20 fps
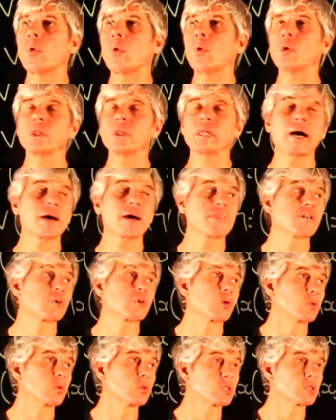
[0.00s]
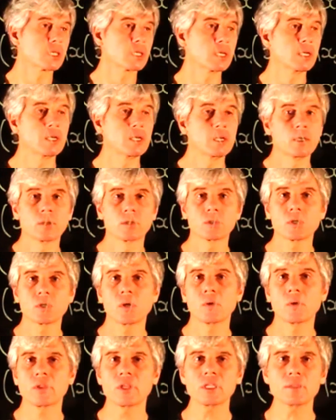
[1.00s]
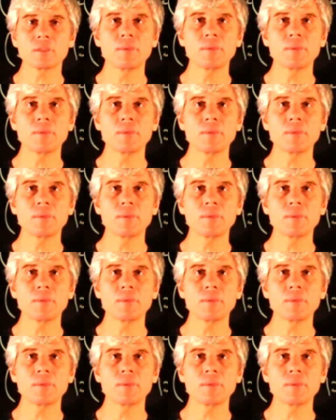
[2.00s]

all other rows. So this